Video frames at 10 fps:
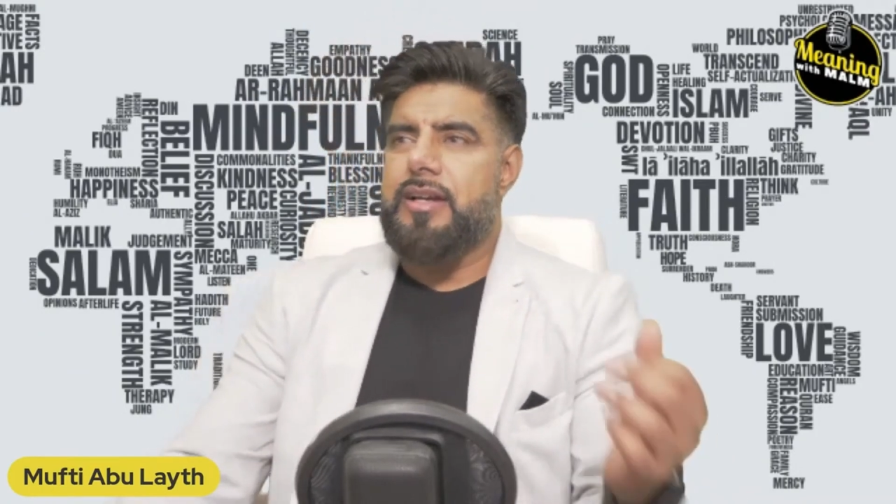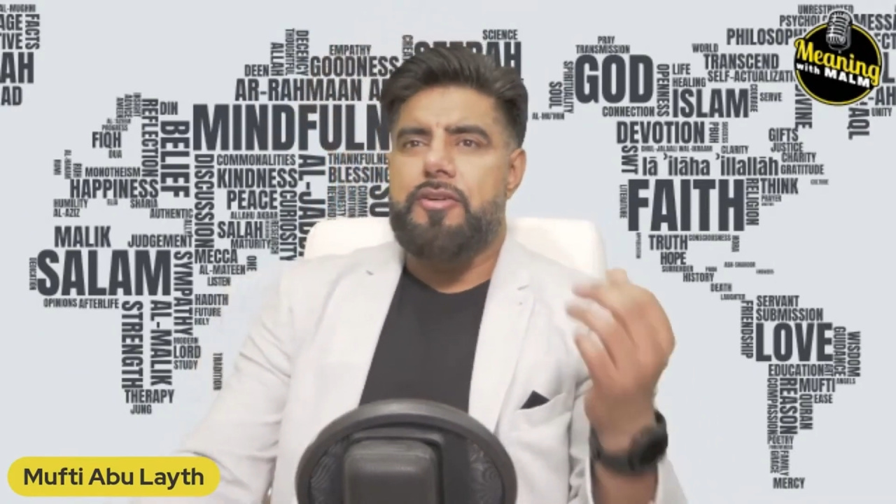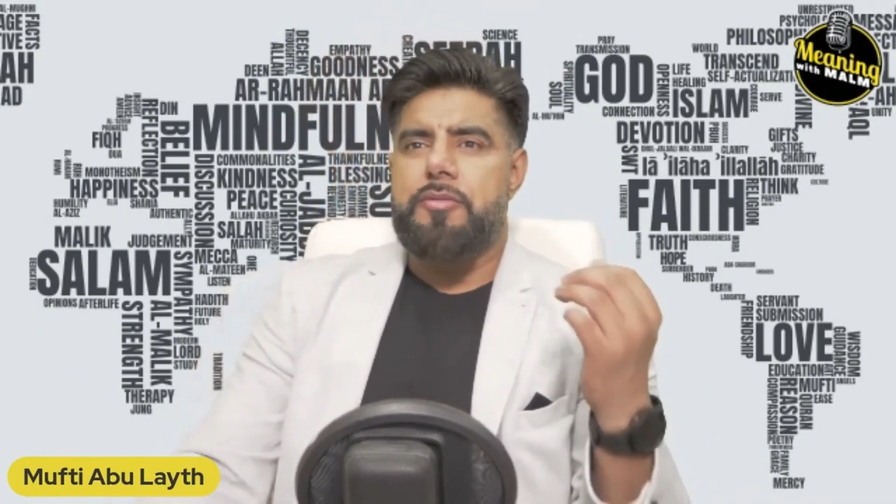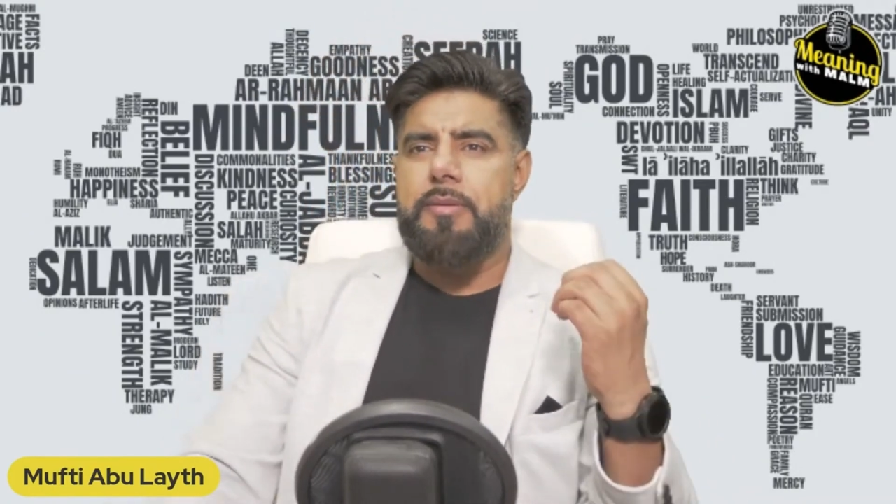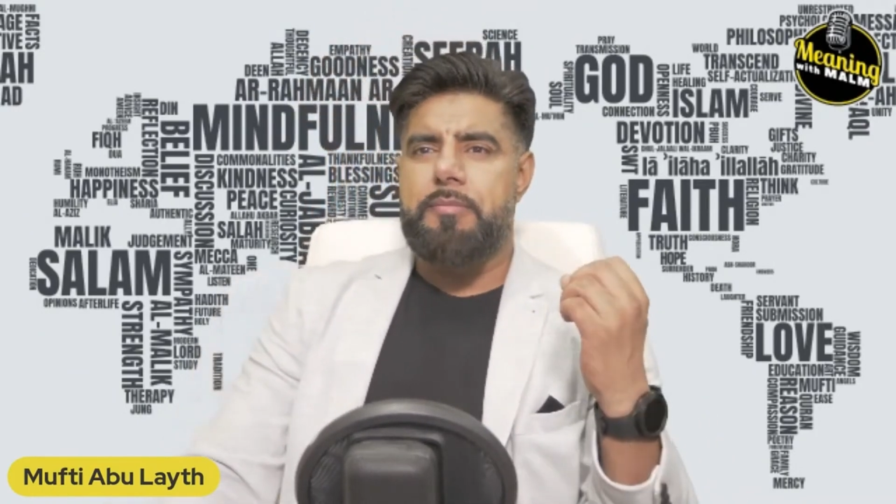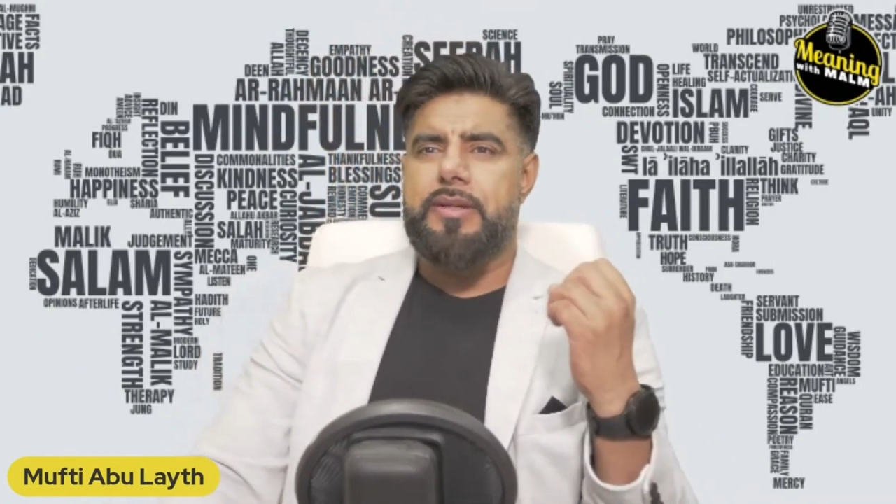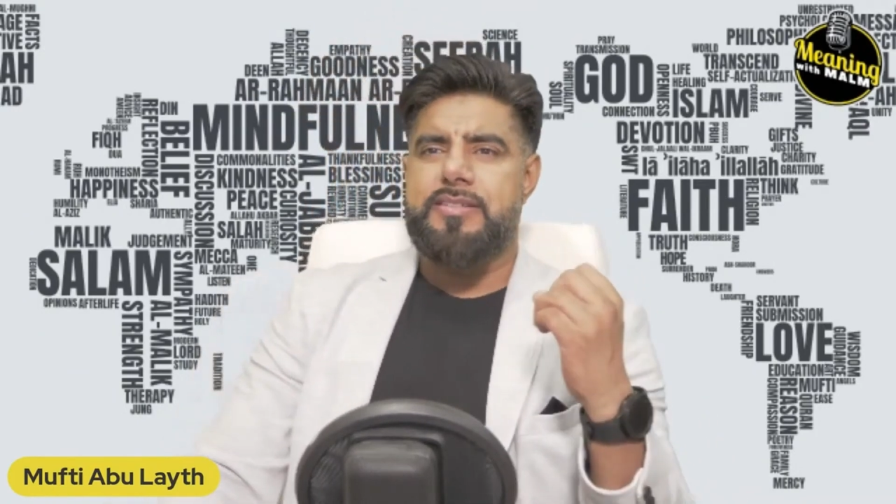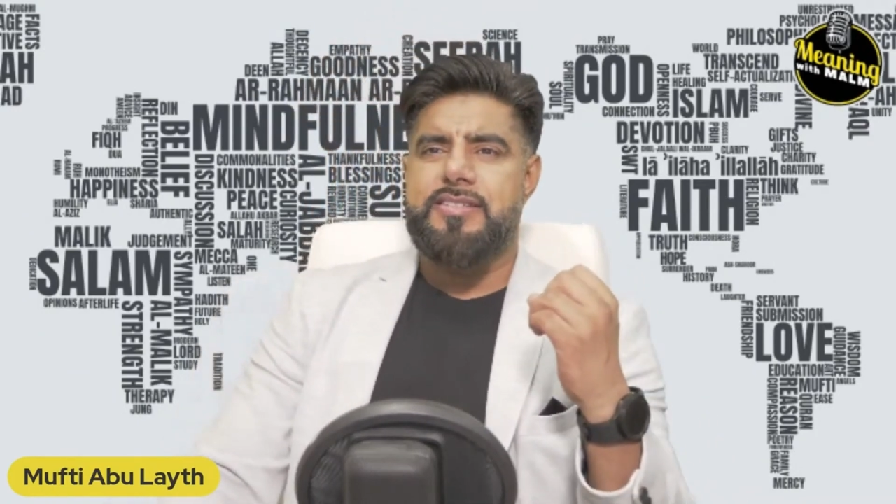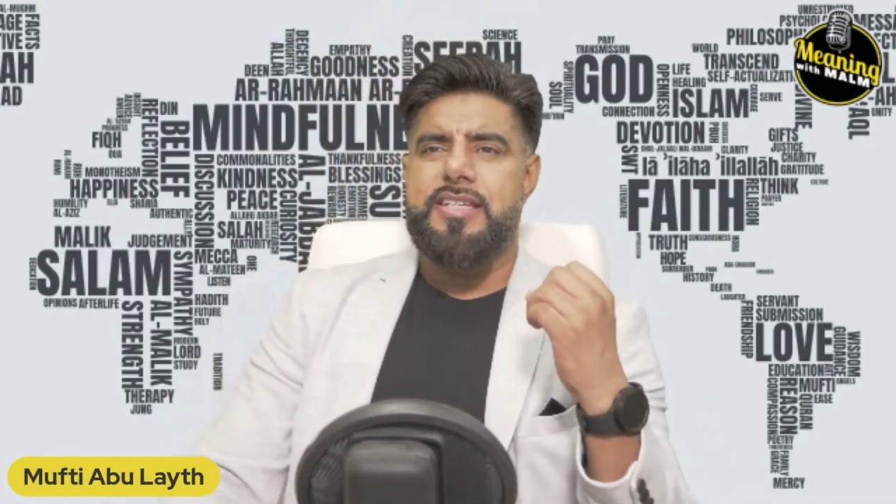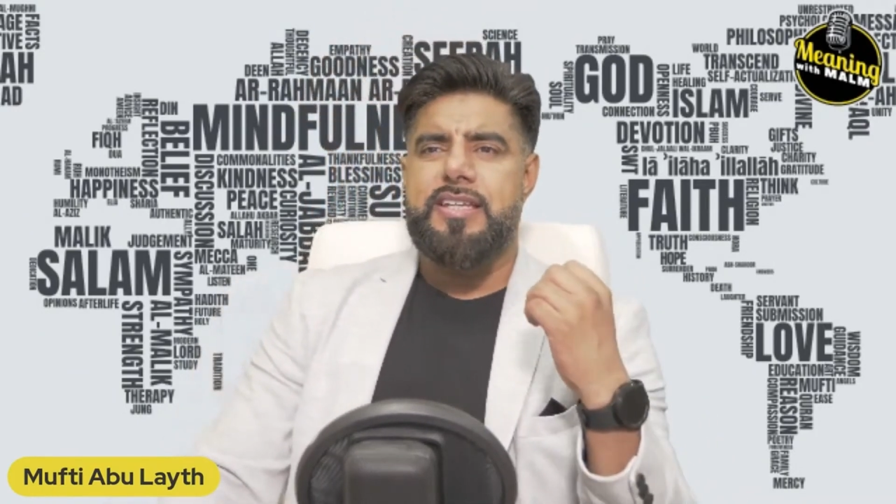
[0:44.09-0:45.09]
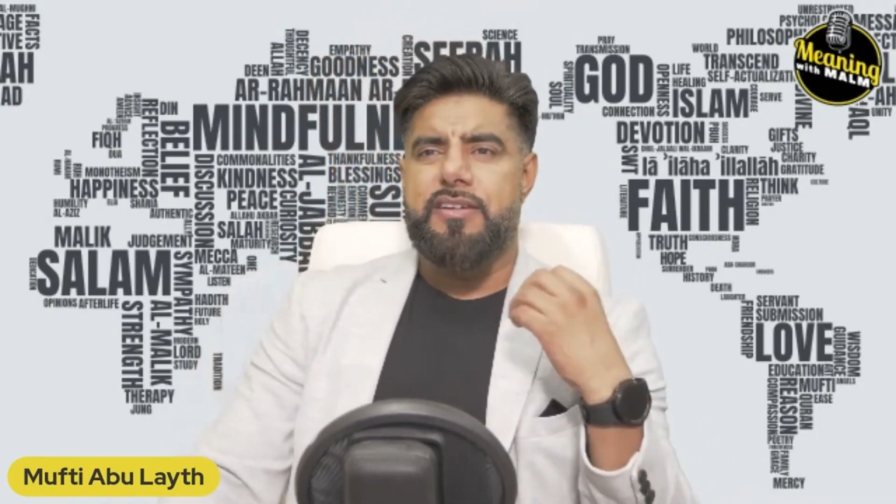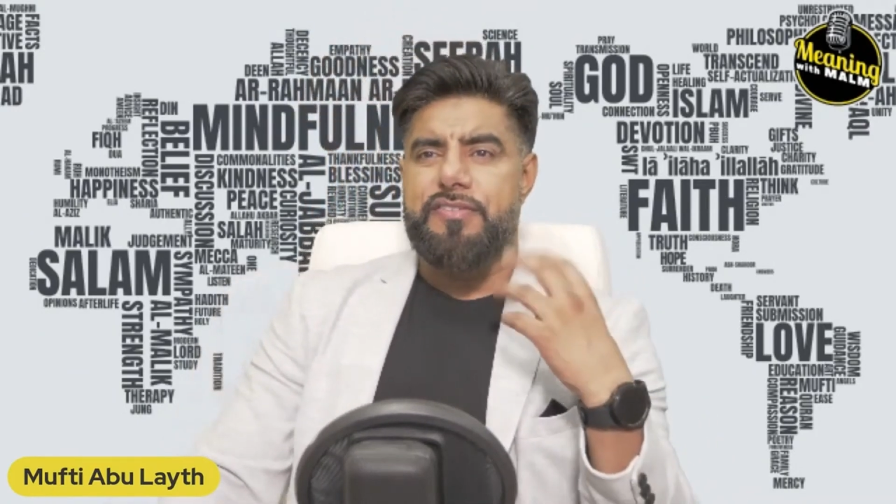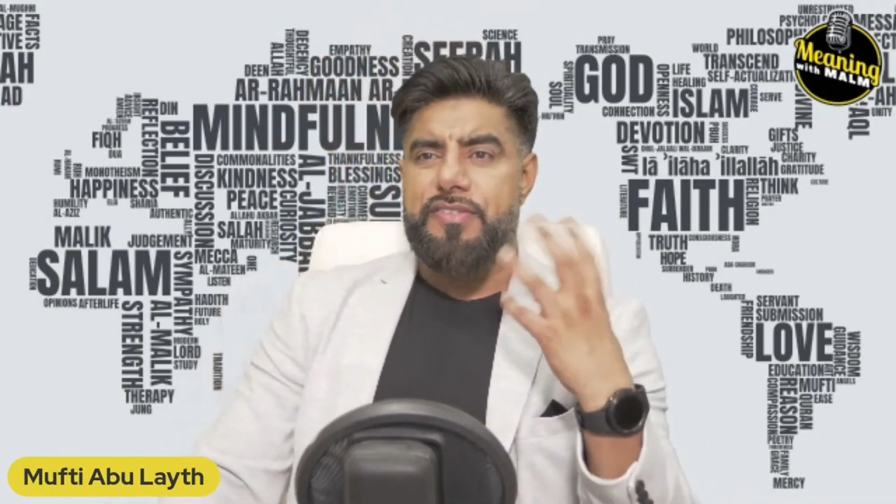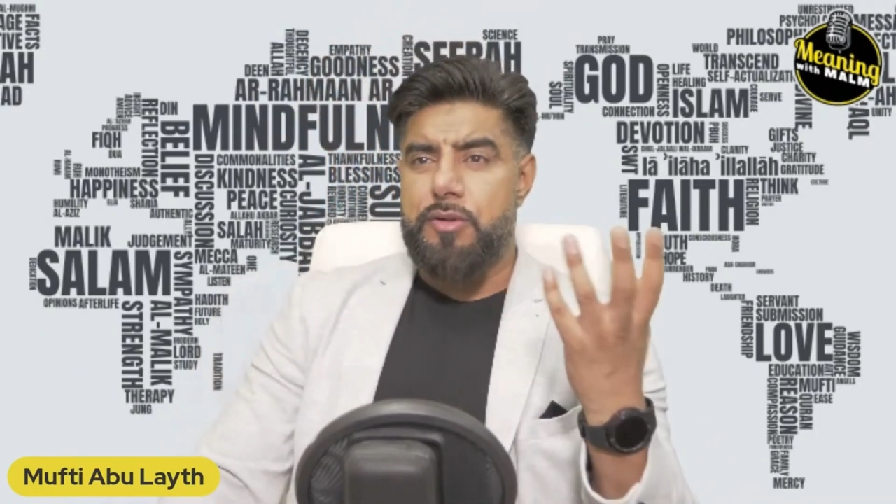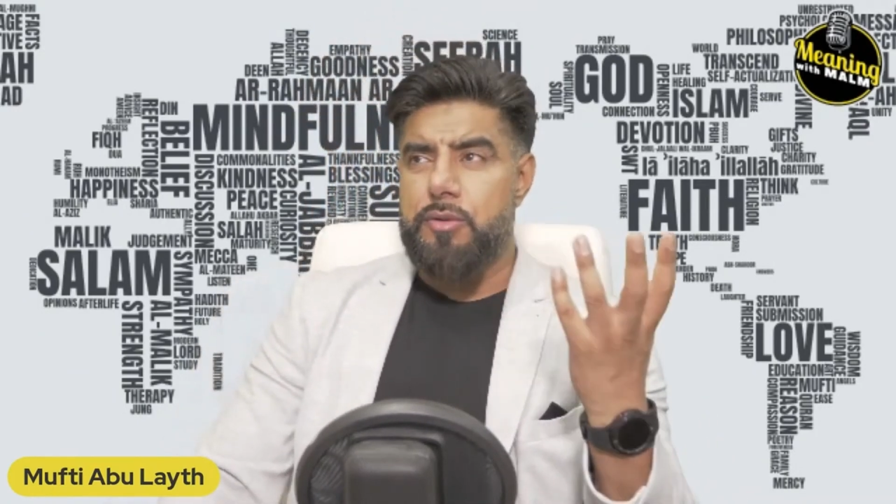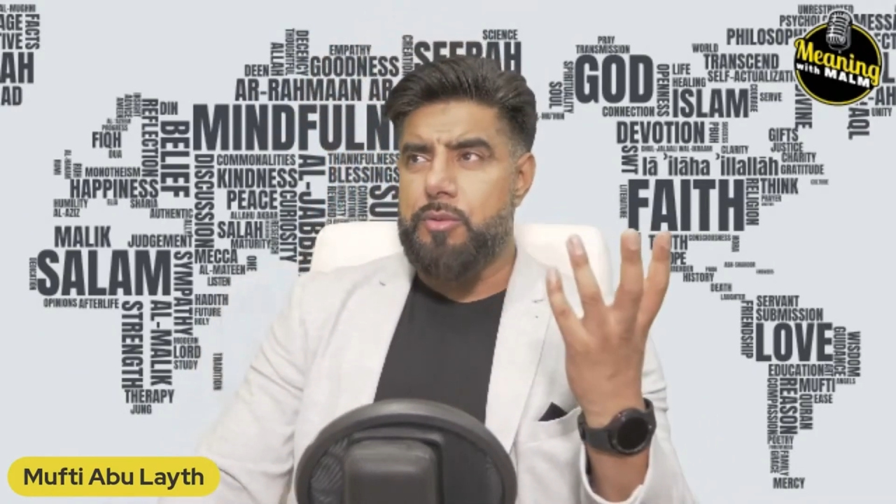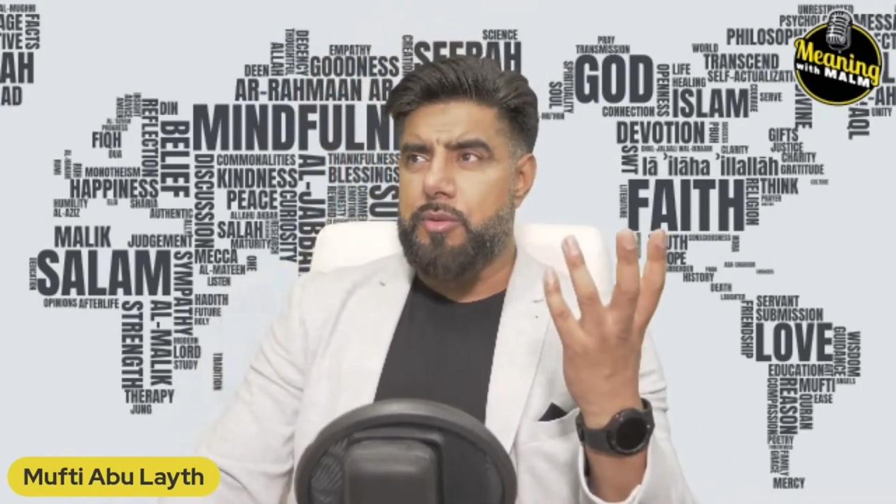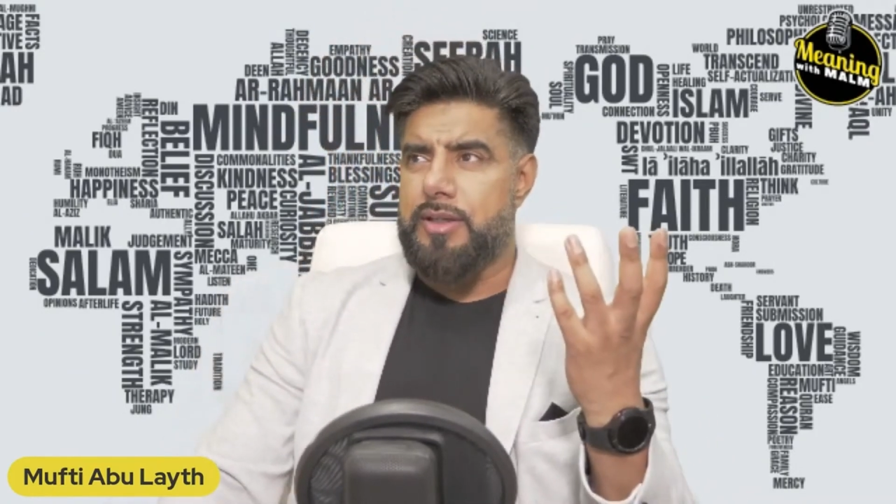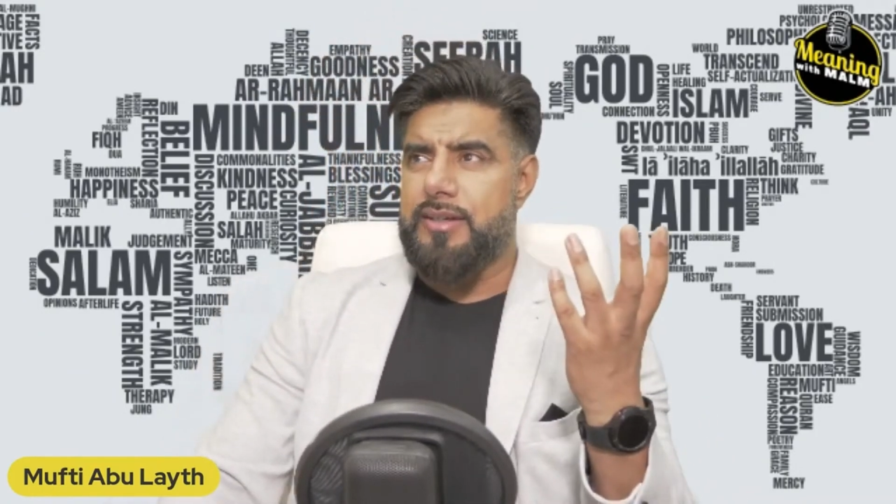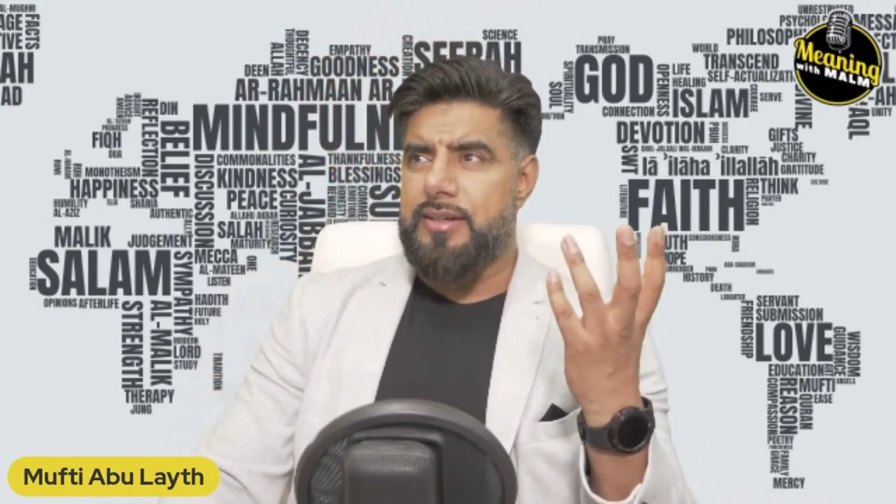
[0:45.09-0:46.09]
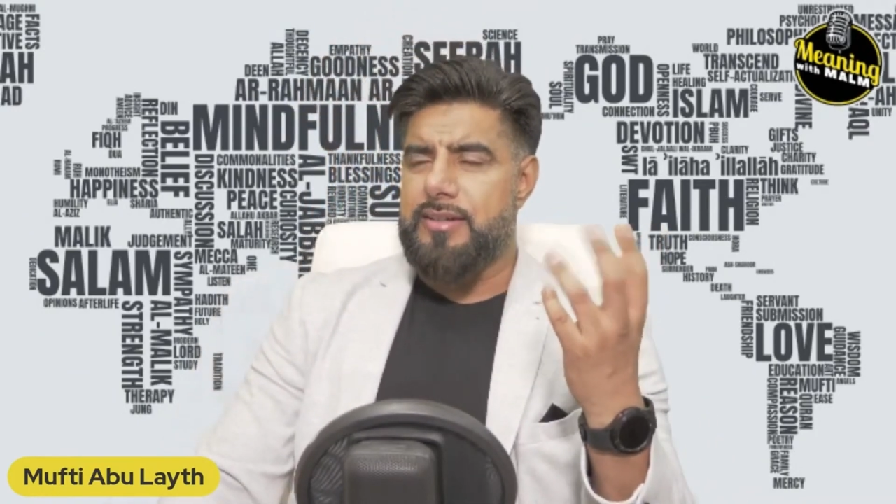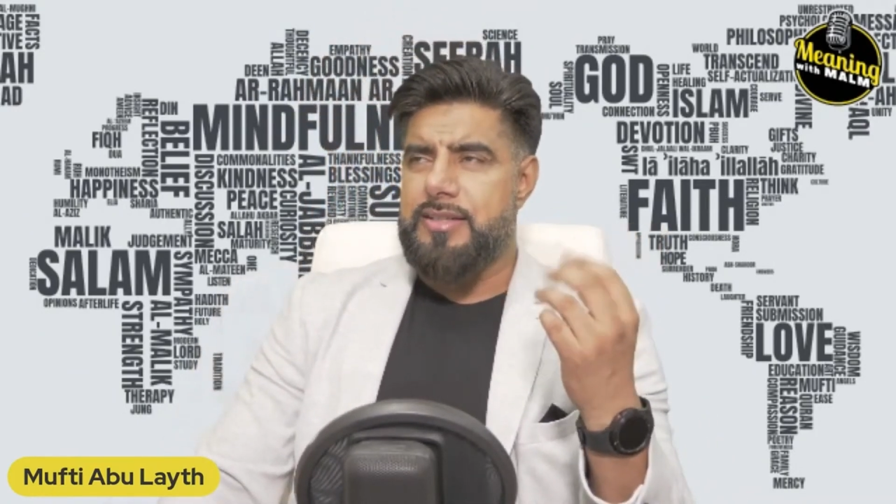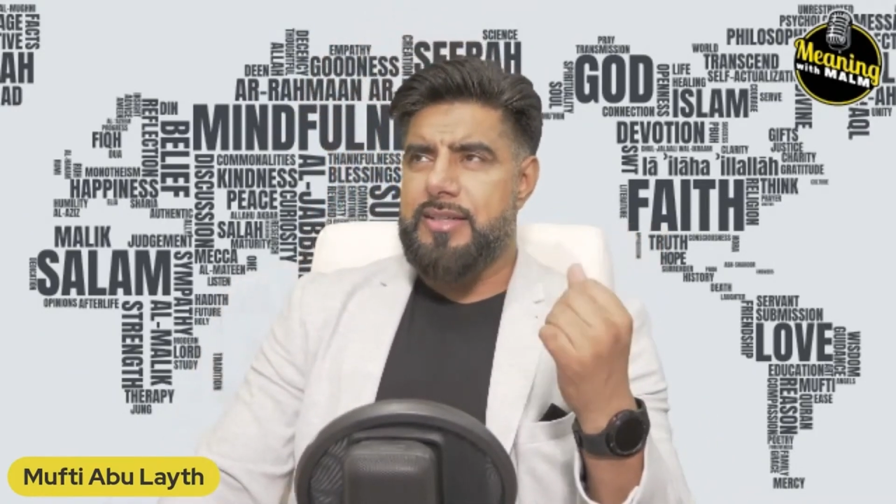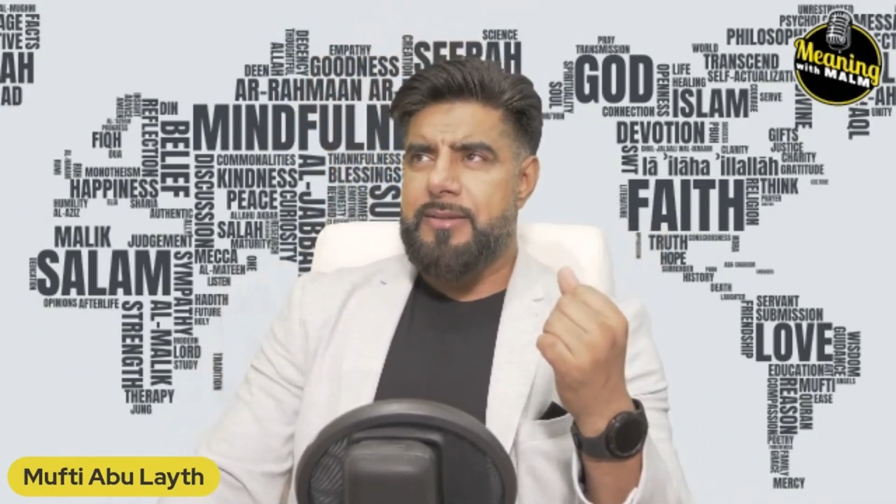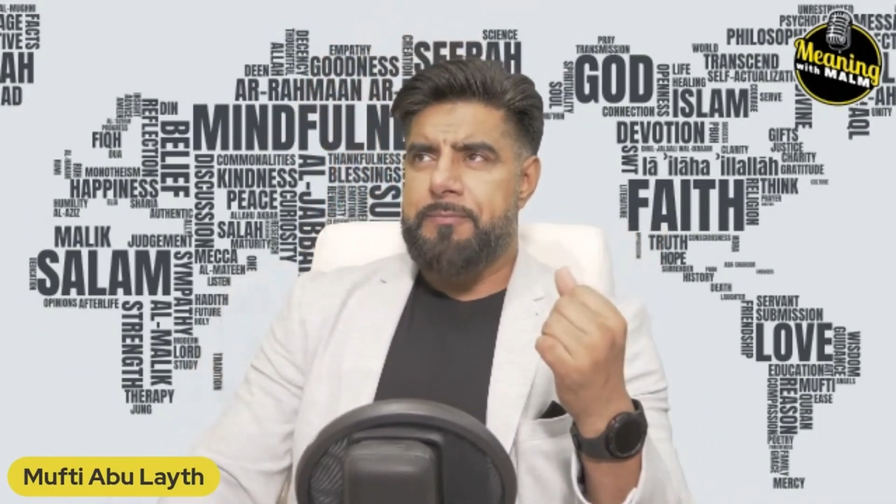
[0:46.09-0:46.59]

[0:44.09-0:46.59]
I remember seeing a few and